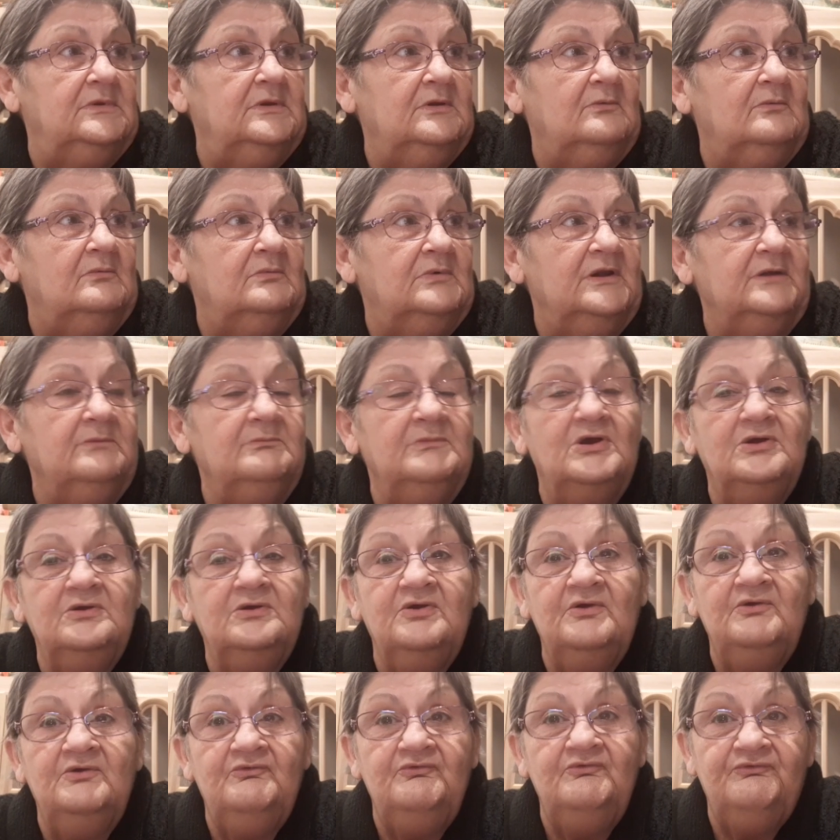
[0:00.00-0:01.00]
know, what am
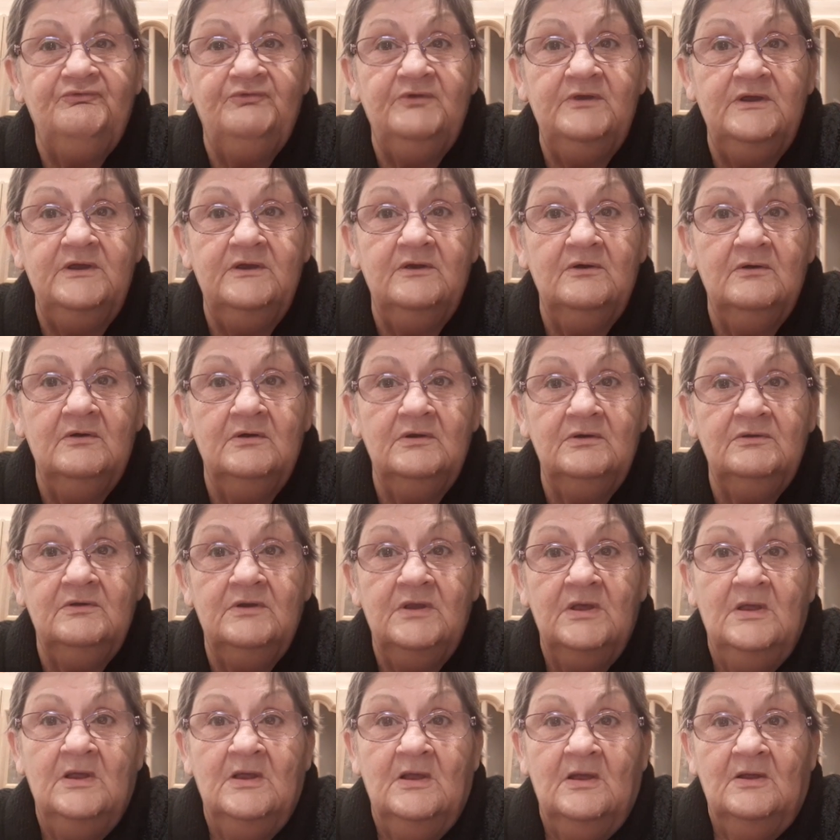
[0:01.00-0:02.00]
I going to sit here
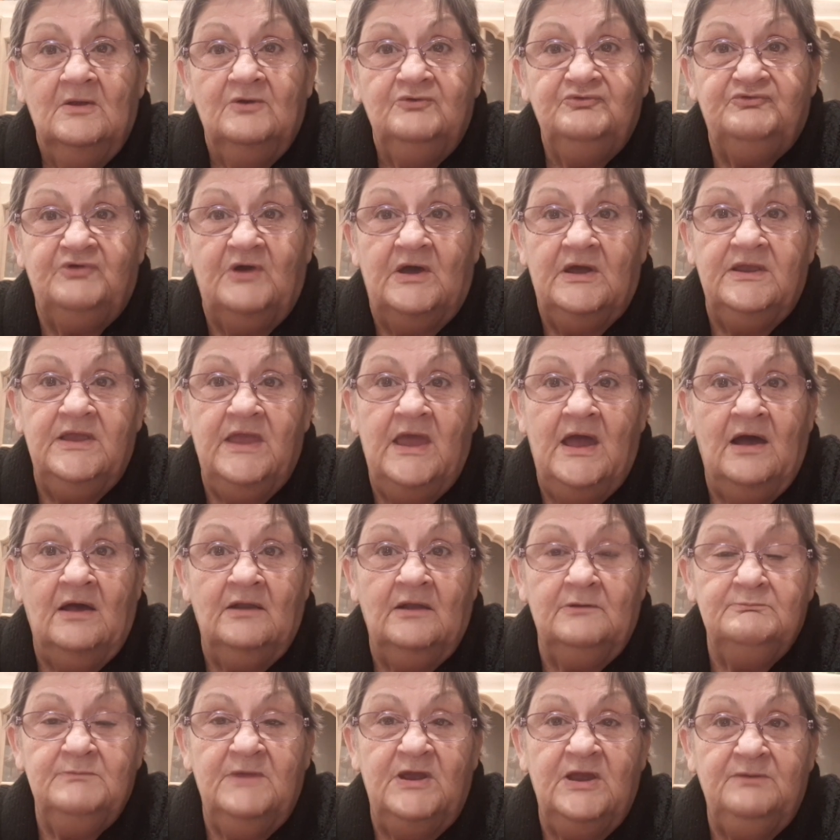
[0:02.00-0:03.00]
and tell you
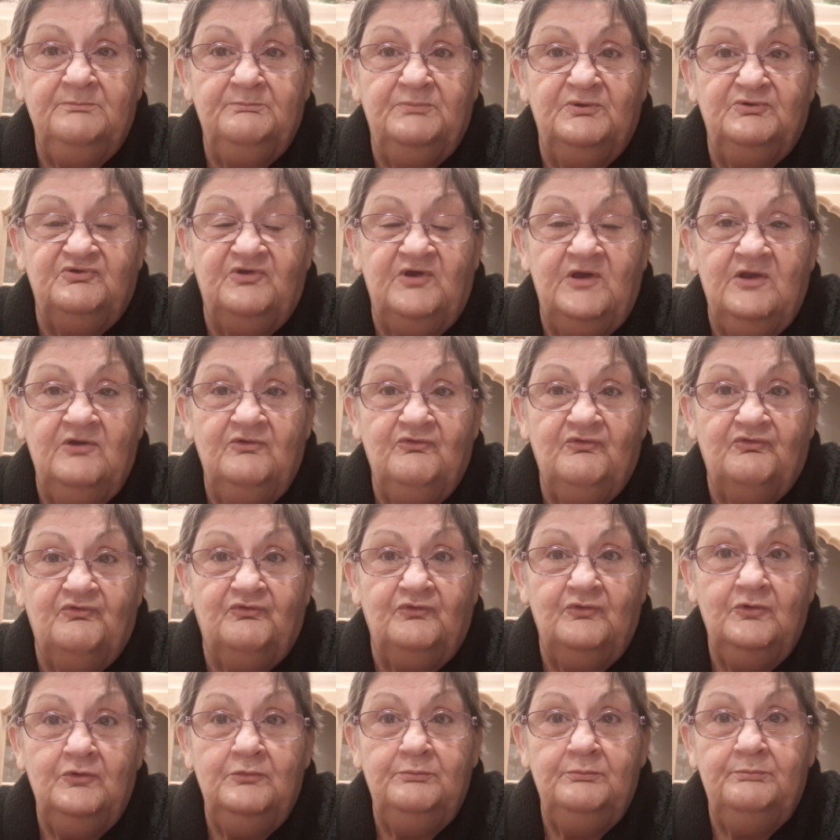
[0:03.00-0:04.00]
how to make potato
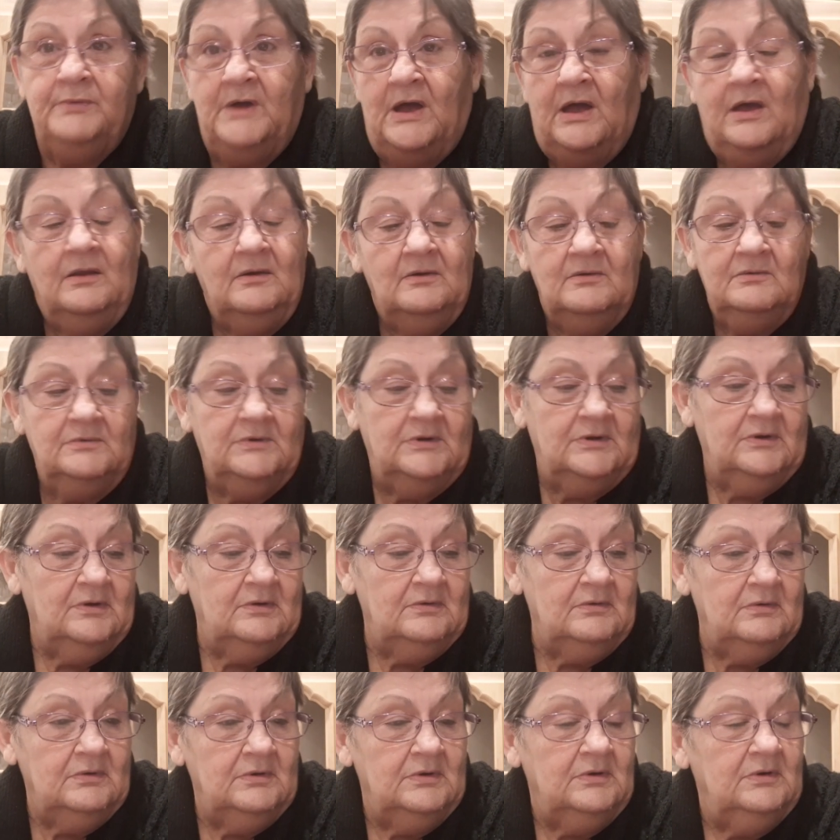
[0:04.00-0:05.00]
soup? I don't
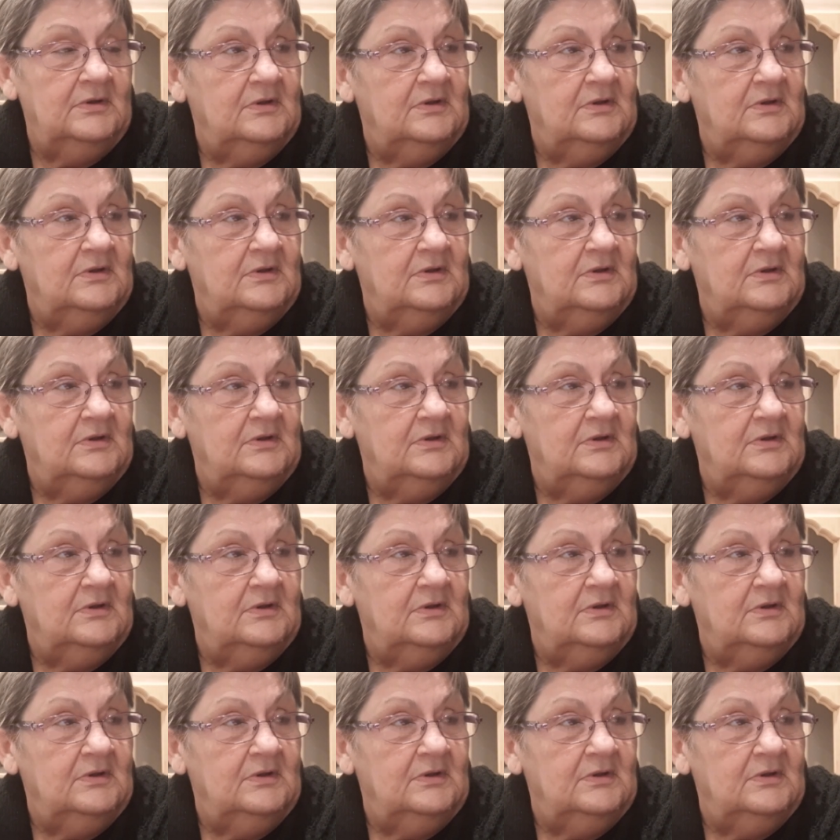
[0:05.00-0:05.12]
know.